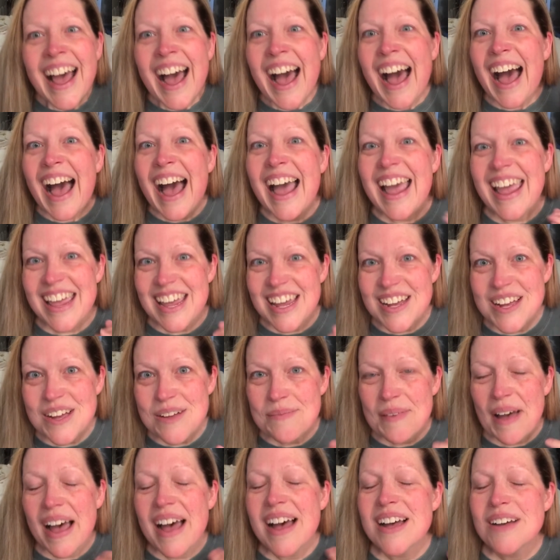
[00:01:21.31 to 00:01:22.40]

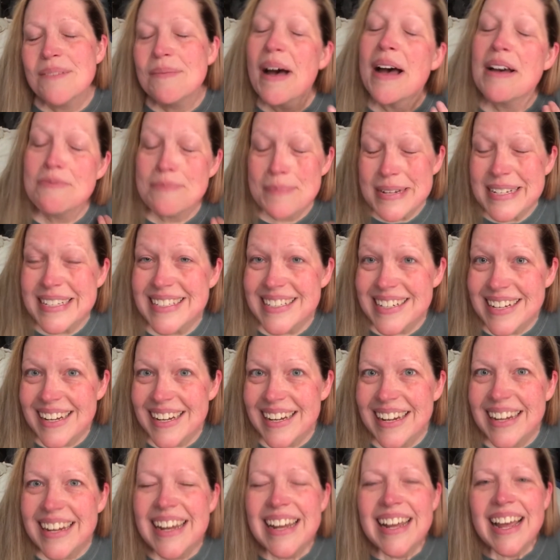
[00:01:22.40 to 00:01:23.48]
I've been
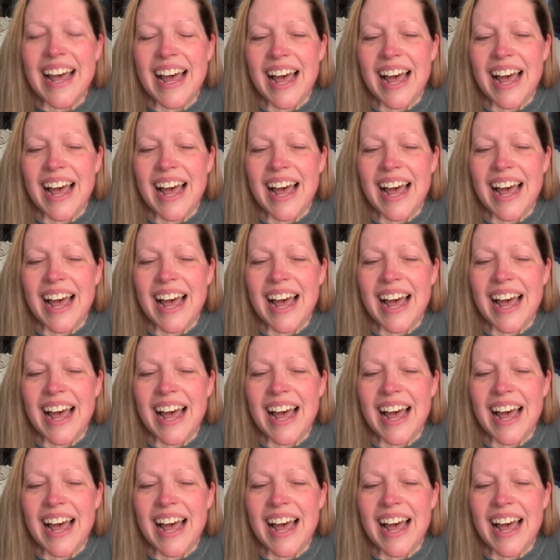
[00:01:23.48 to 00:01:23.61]
sick.